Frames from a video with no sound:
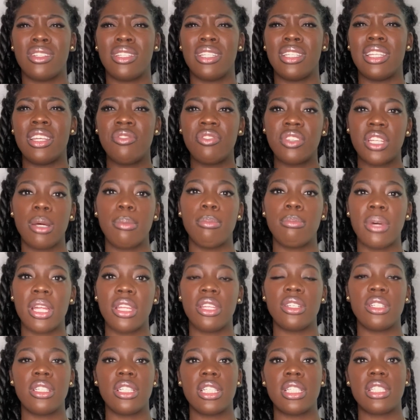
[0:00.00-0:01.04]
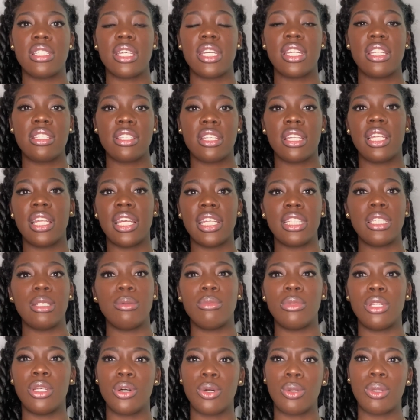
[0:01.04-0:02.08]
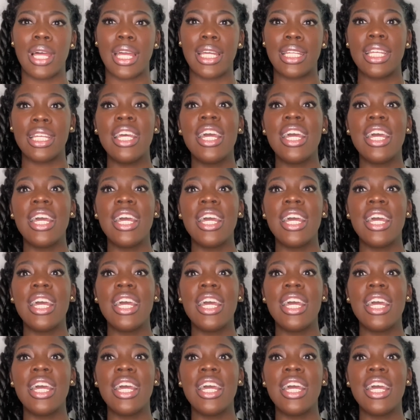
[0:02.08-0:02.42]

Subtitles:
lift up motherhoods and to let them know, like,